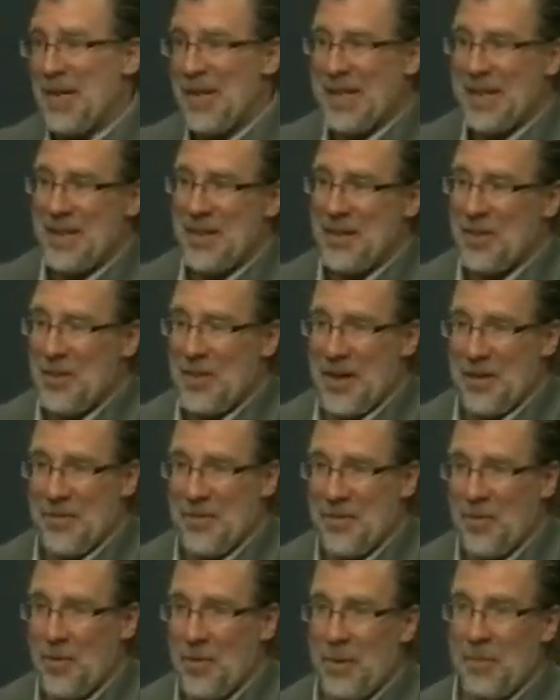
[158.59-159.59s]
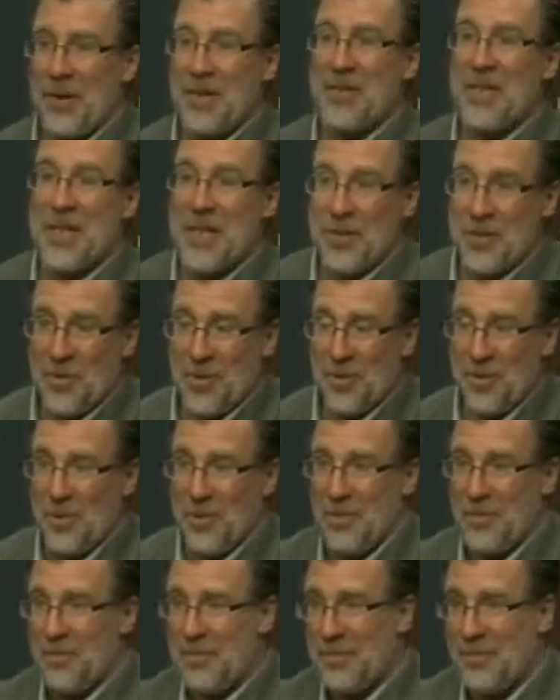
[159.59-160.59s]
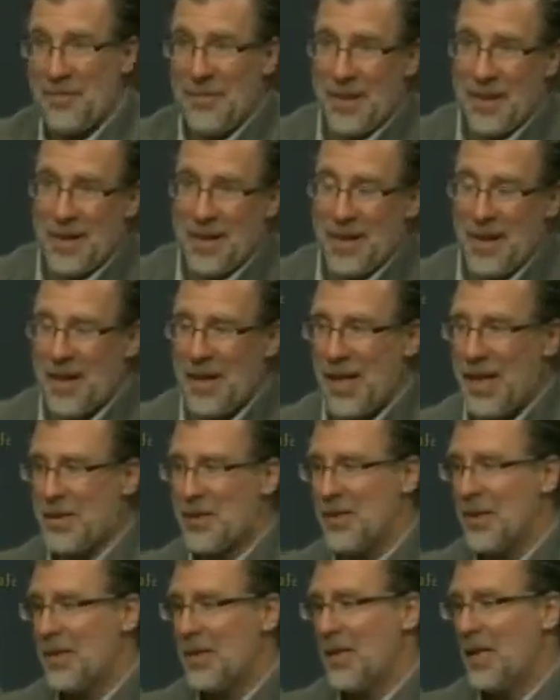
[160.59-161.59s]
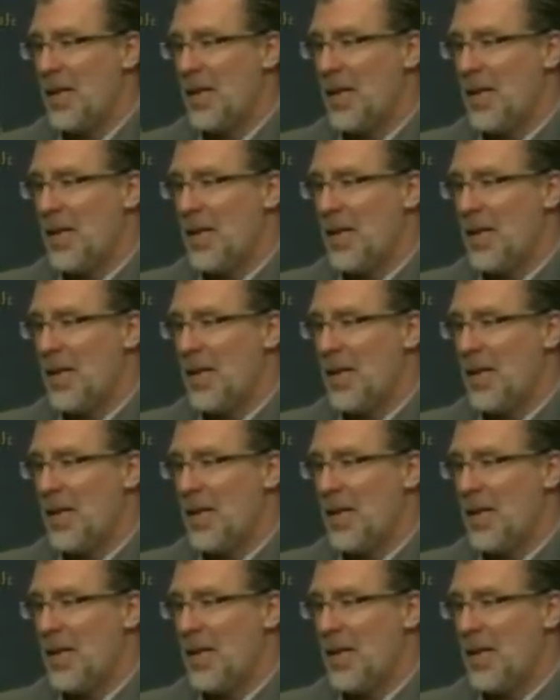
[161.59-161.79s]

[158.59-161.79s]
in 2004, the presidential election,